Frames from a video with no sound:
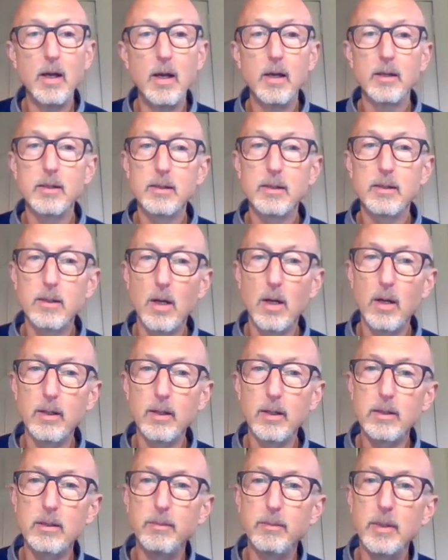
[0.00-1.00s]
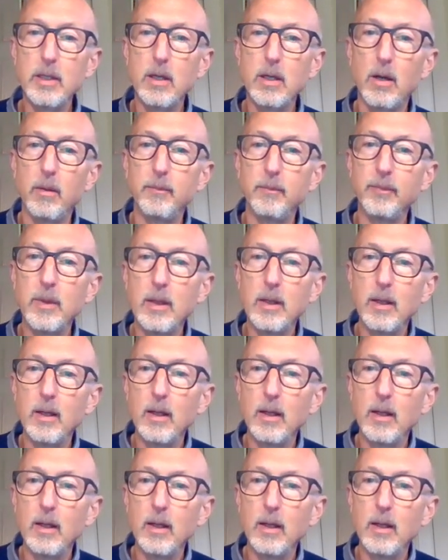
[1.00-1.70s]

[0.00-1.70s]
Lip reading: starts to become